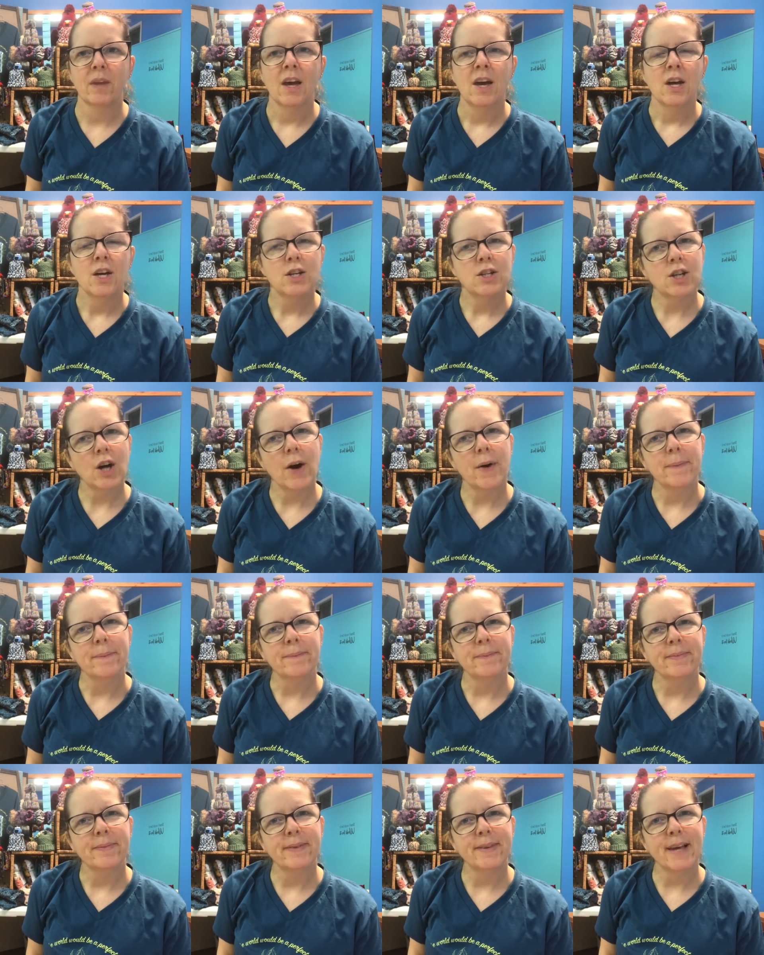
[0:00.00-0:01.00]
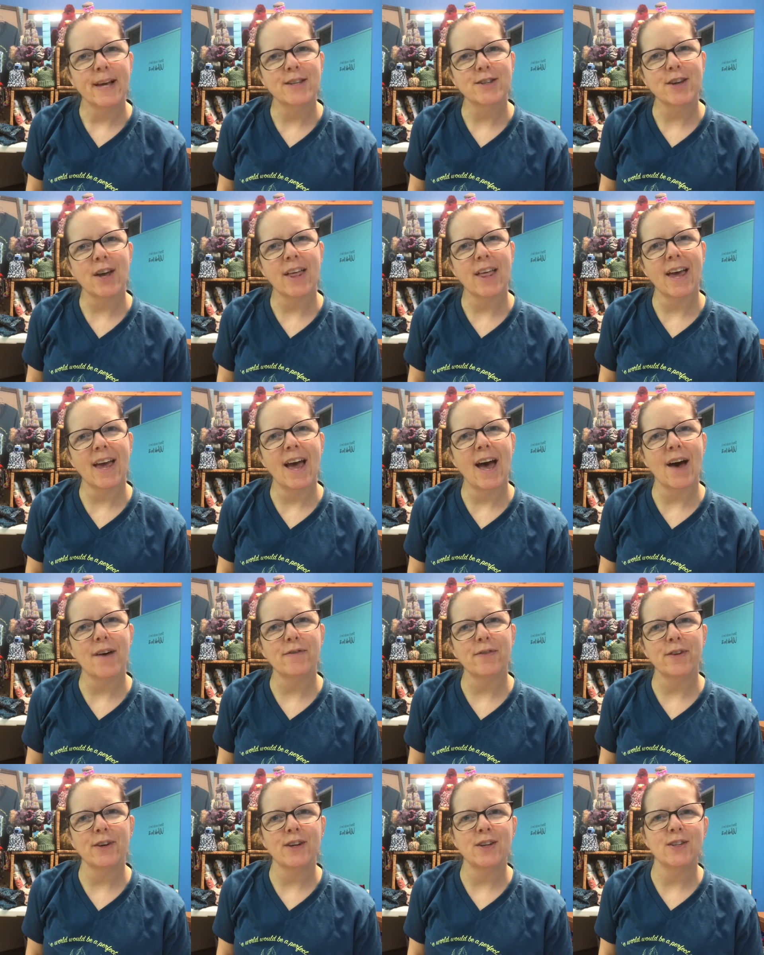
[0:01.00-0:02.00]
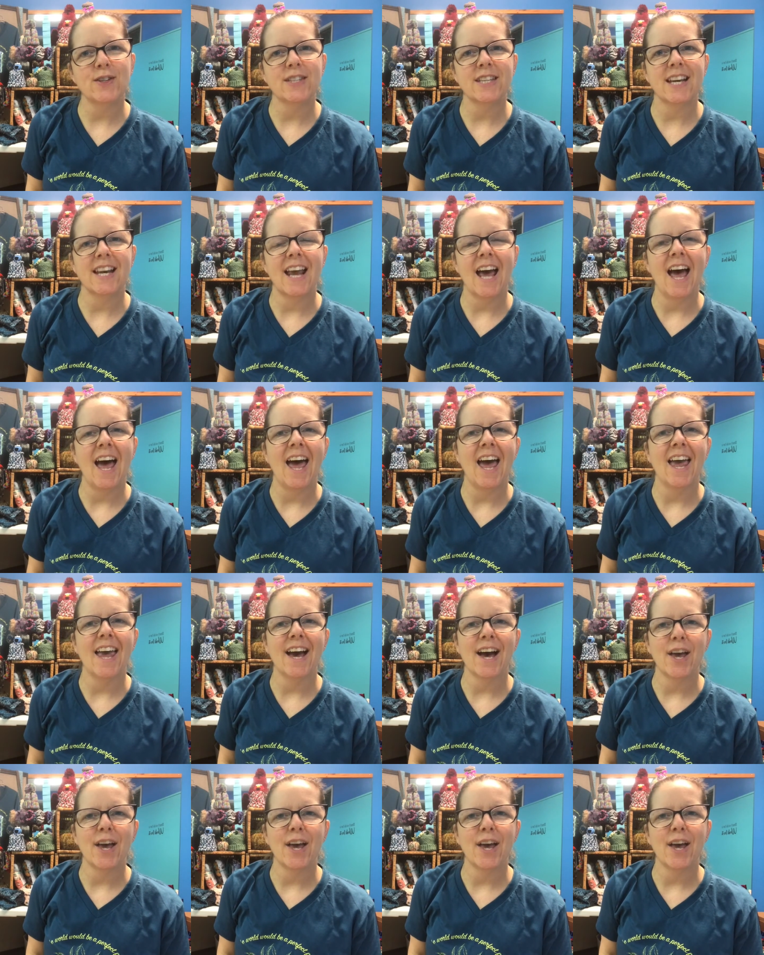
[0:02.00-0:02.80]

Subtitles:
So that's all I have for you today.